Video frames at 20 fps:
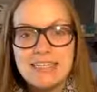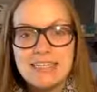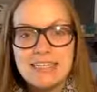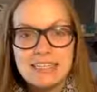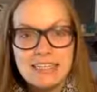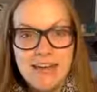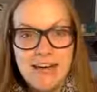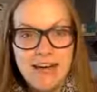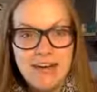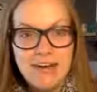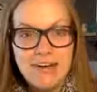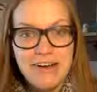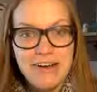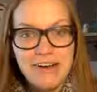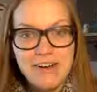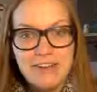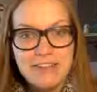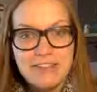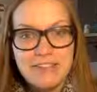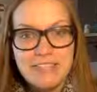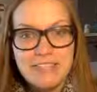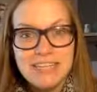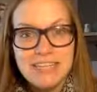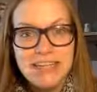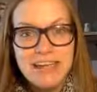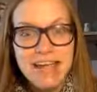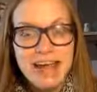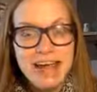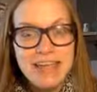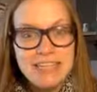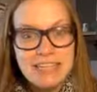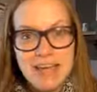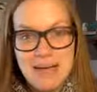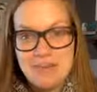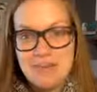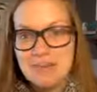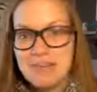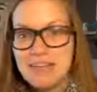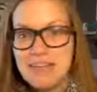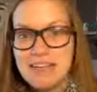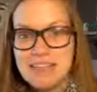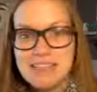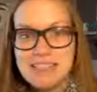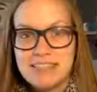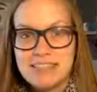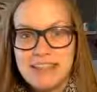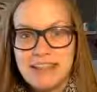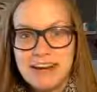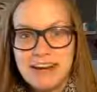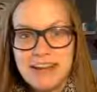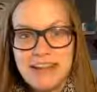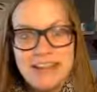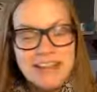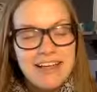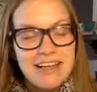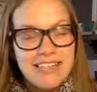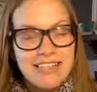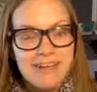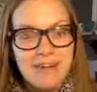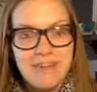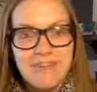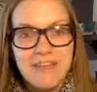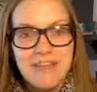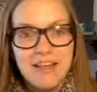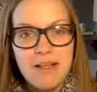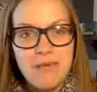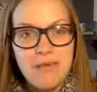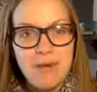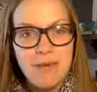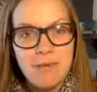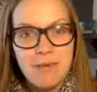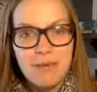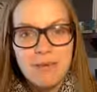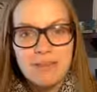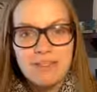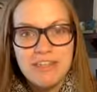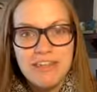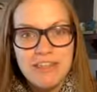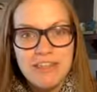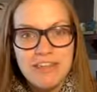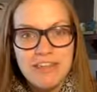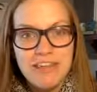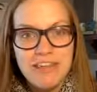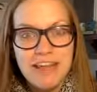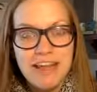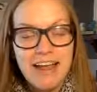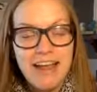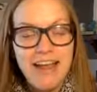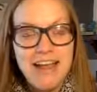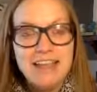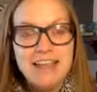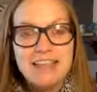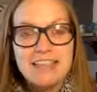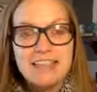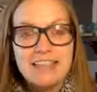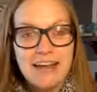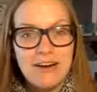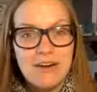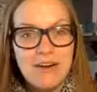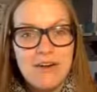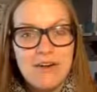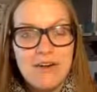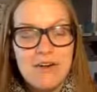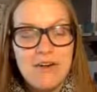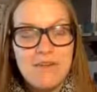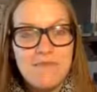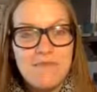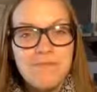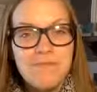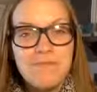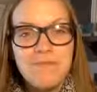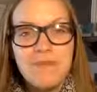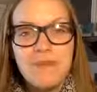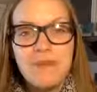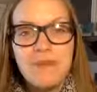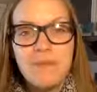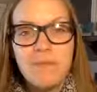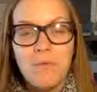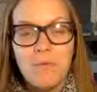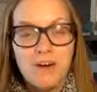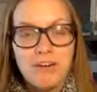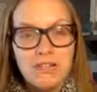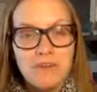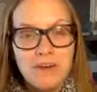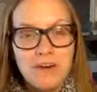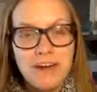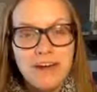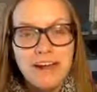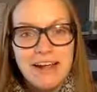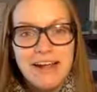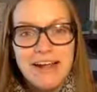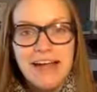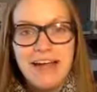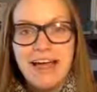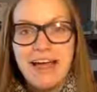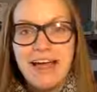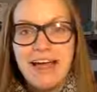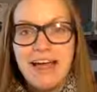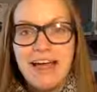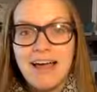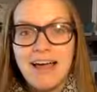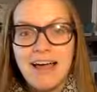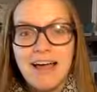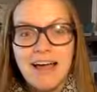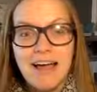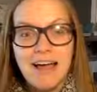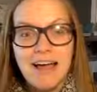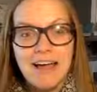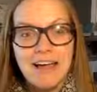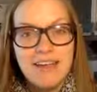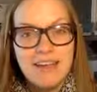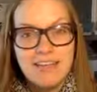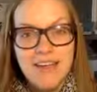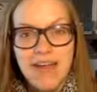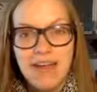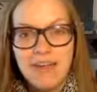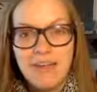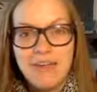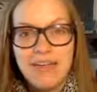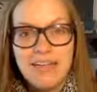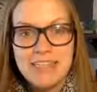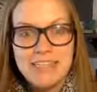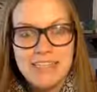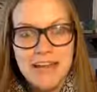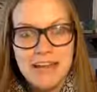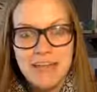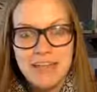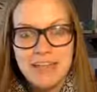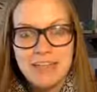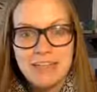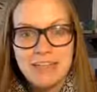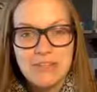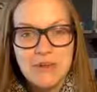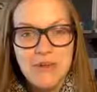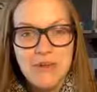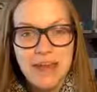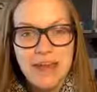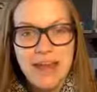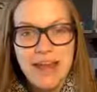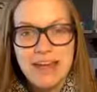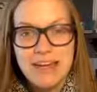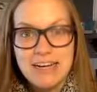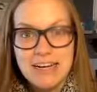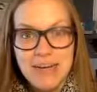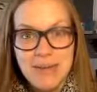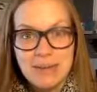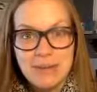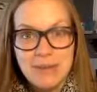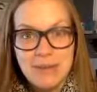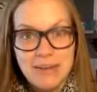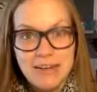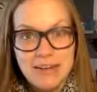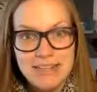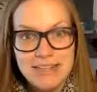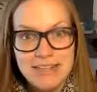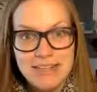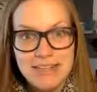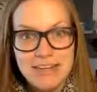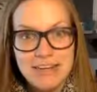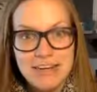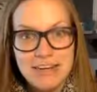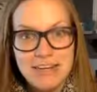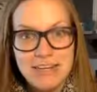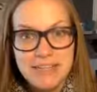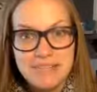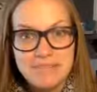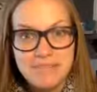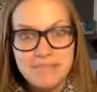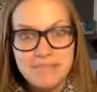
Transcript: See how it goes, adapt if necessary. That's how I feel about pretty much everything. Set a goal, work toward it, evaluate, see how things are going, and adapt when necessary.